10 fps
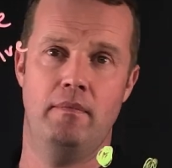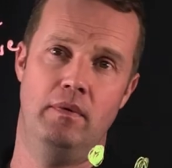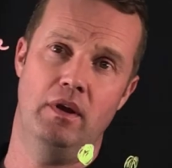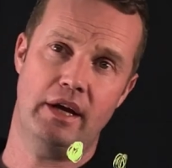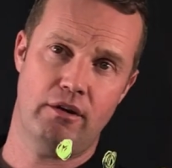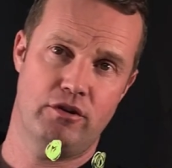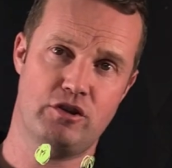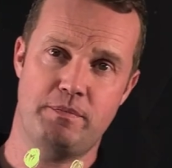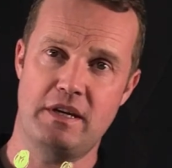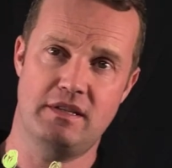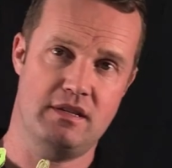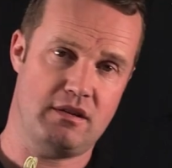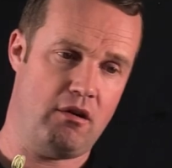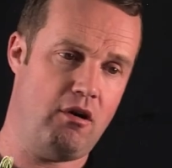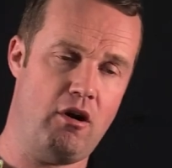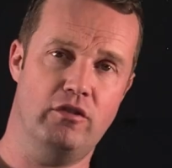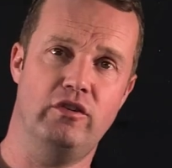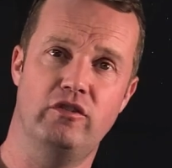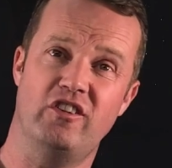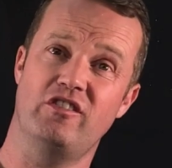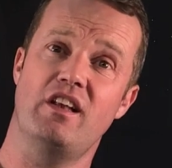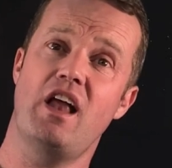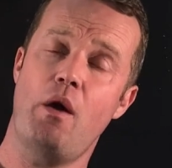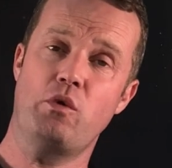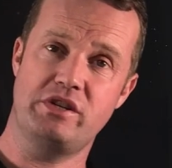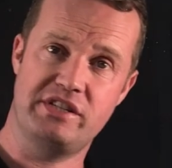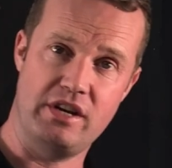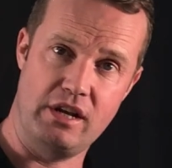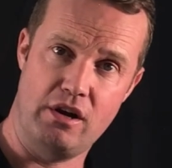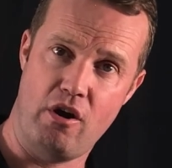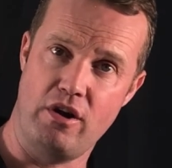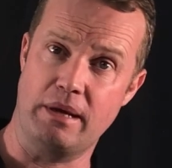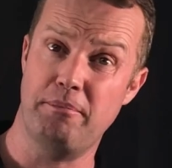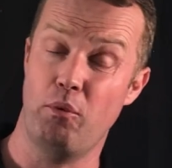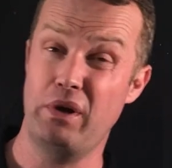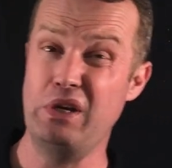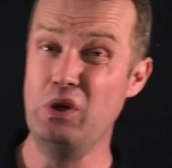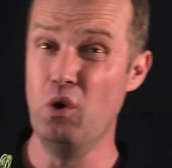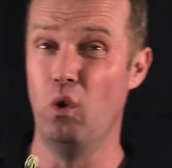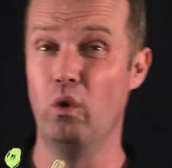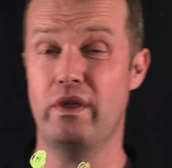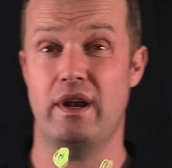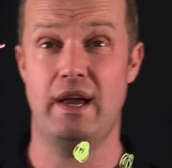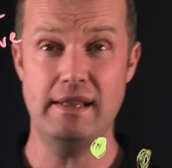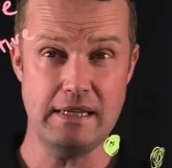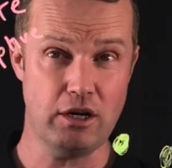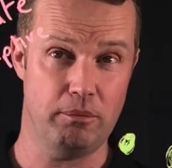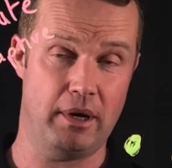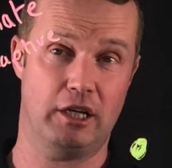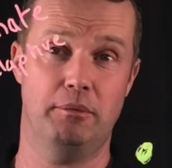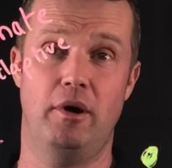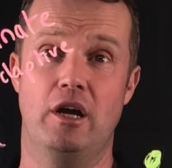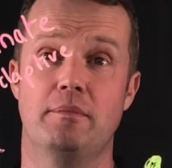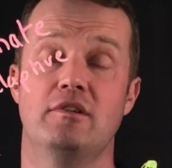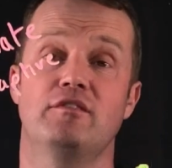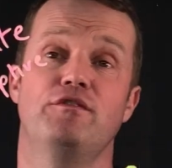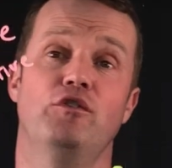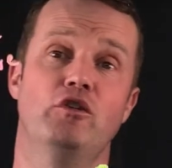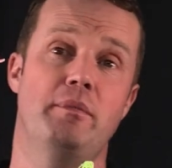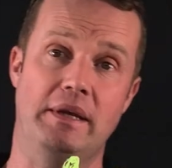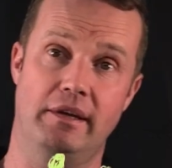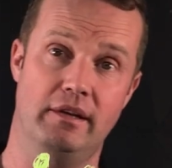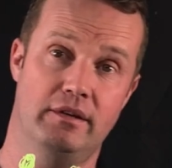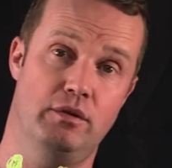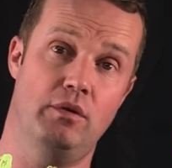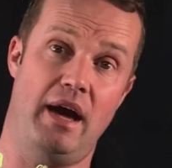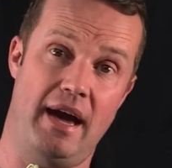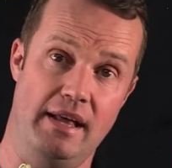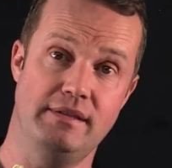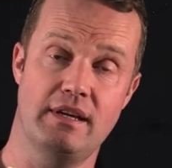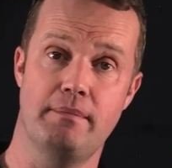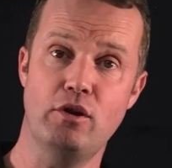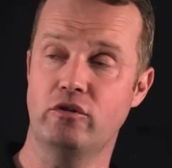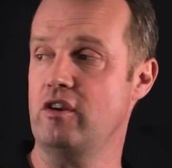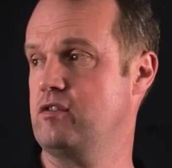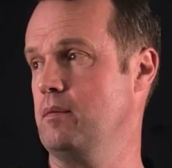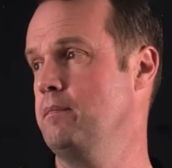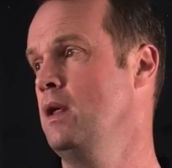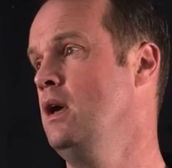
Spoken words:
like our other species, our horses, there's a lot we're still learning, but we know that a healthy gut microbiome is fundamental to a healthy immune system.